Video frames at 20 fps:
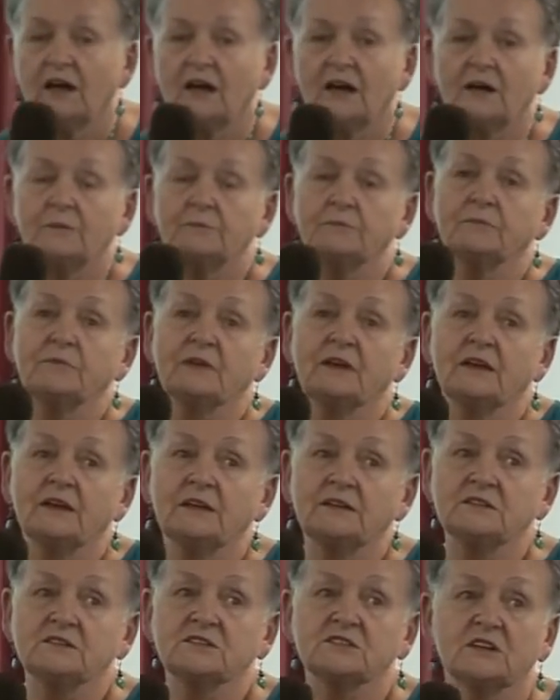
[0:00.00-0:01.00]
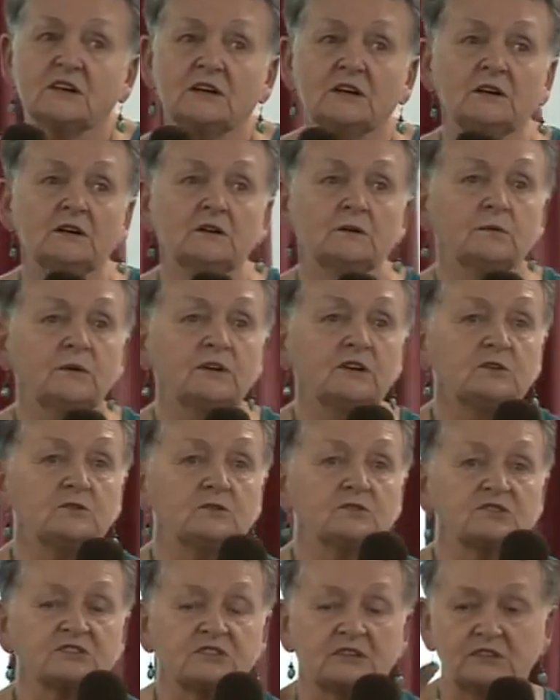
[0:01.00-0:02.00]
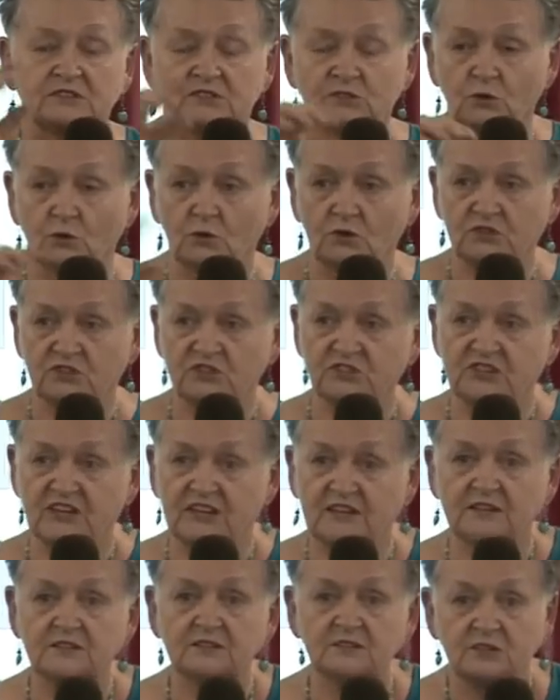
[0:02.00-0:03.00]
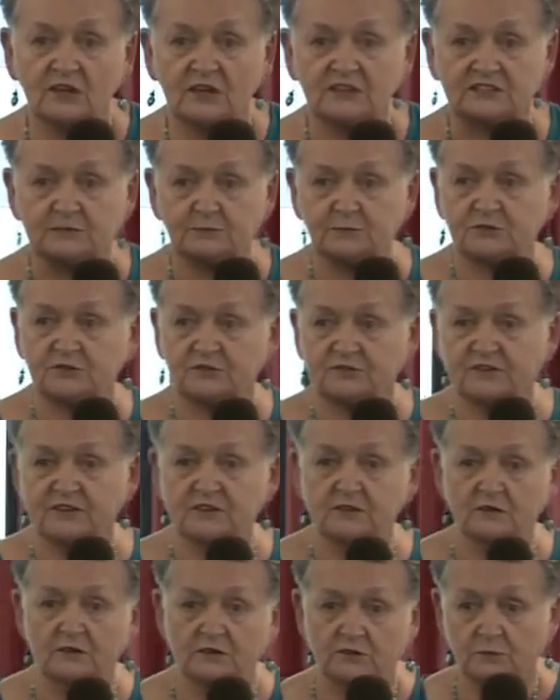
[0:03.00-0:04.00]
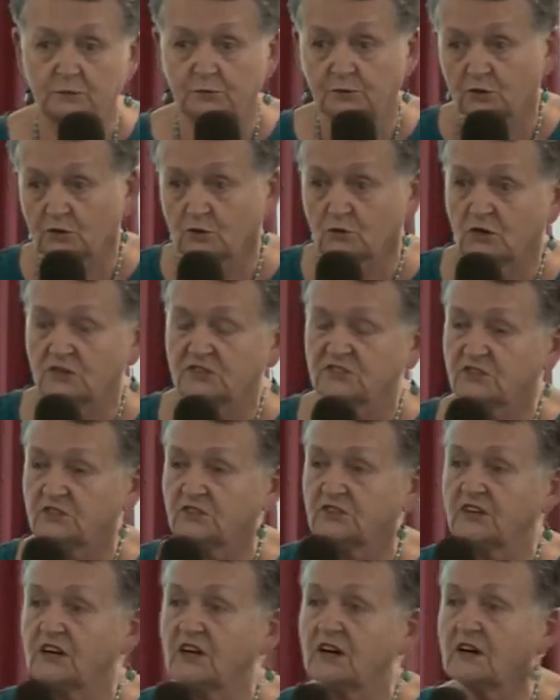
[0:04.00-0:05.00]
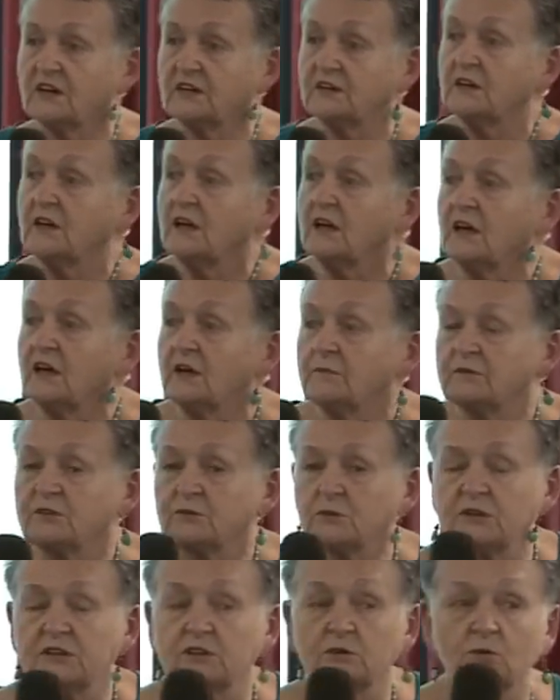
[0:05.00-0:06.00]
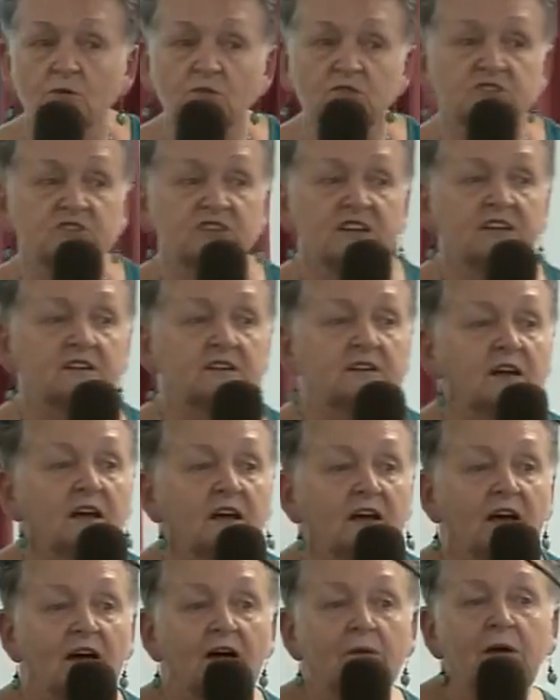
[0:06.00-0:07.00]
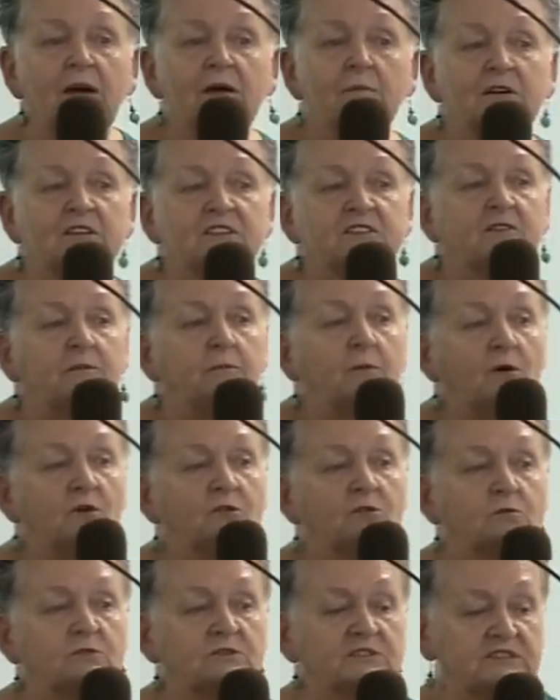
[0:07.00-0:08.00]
um, and uh, we used it naught to ten, and you had to put your finger out, you put a cross on the line between naught to ten, um, how much of a bother